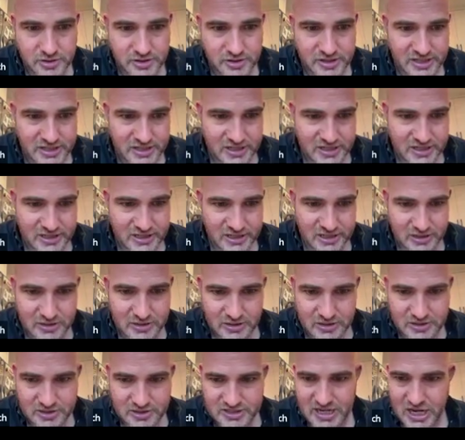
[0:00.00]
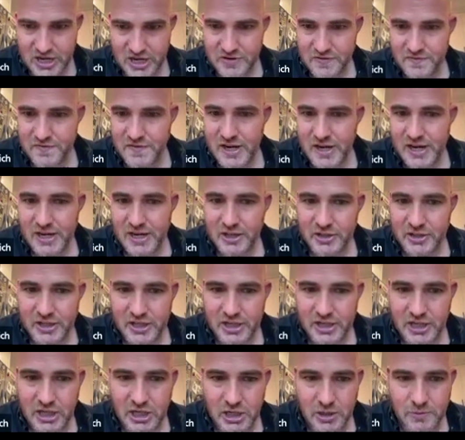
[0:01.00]
the sound file
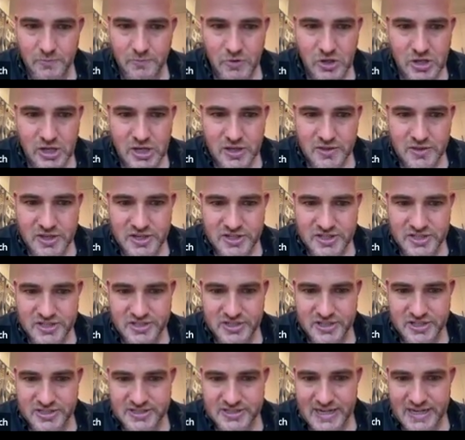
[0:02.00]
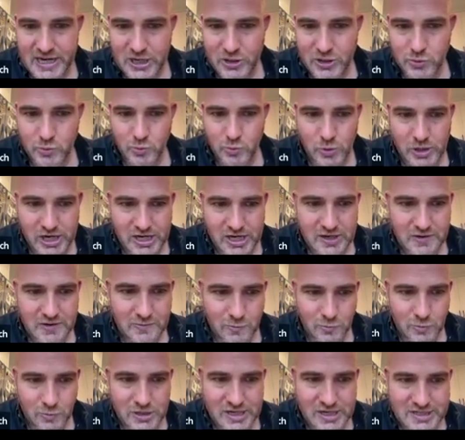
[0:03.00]
here. This is the sound
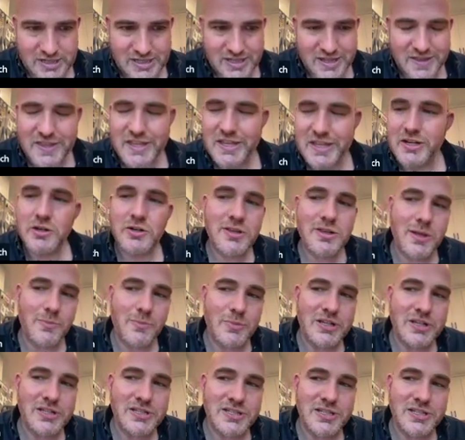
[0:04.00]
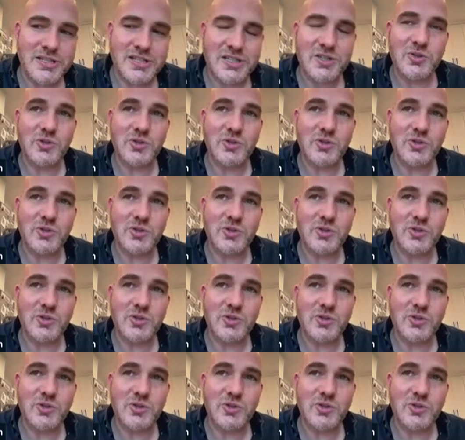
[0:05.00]
wave. When it's thinner, that means